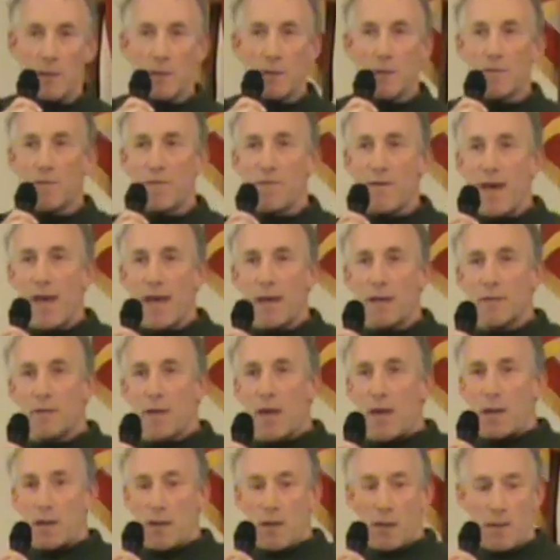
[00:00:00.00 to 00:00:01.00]
The fact
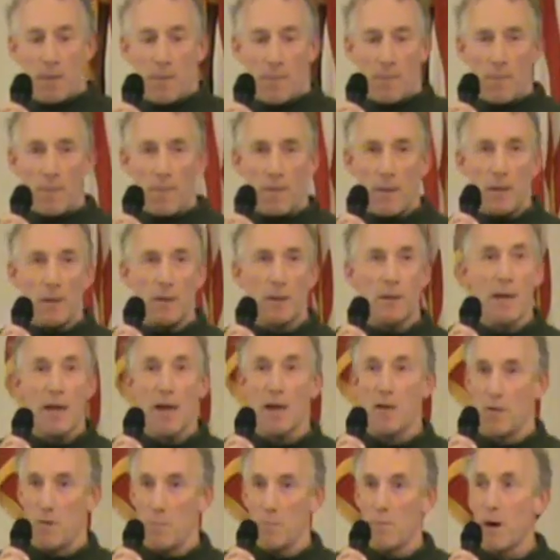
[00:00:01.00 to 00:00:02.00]
that,
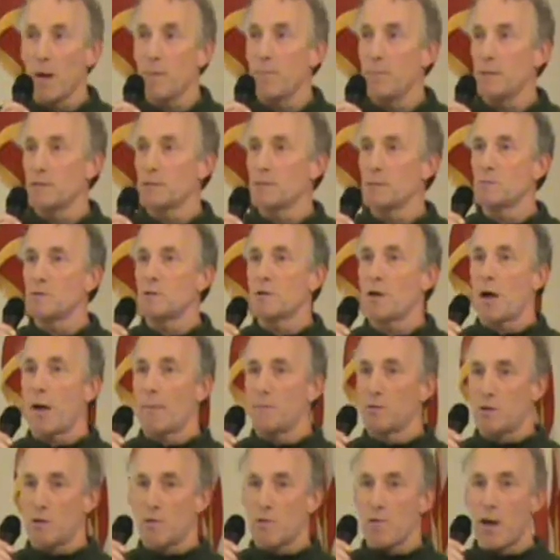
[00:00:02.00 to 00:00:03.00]
yeah, there might be some
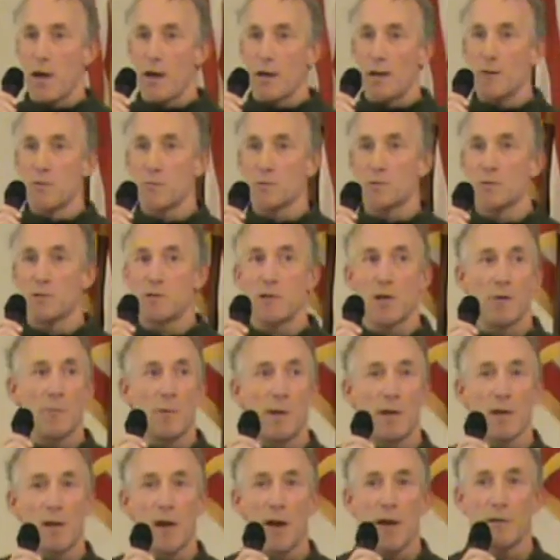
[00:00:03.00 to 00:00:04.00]
jobs created. There was a
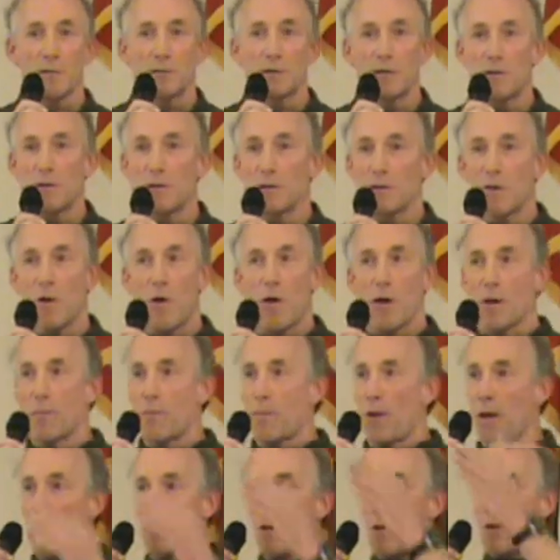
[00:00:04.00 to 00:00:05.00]
gentleman in Conestoga talking
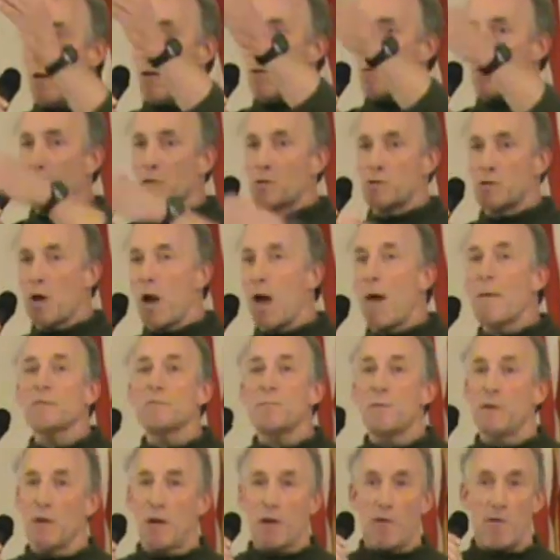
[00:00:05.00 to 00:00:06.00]
about there's
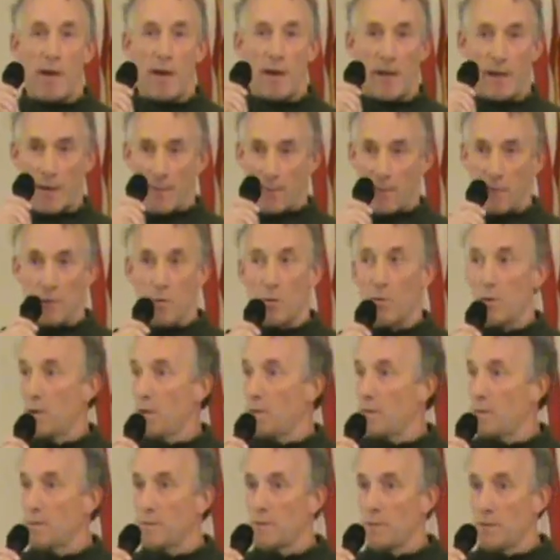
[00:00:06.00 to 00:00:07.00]
jobs being created up
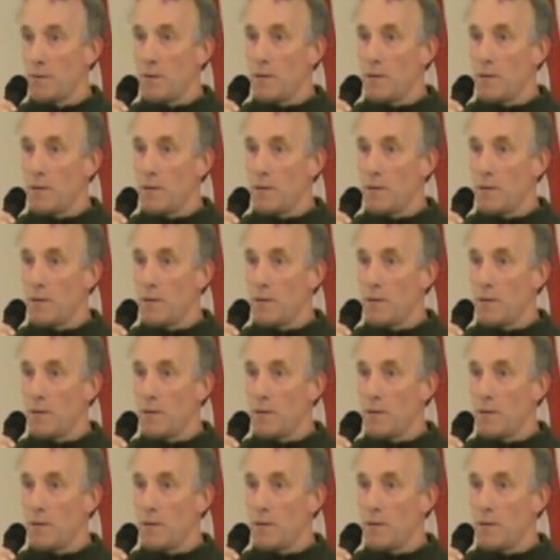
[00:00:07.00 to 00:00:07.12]
north.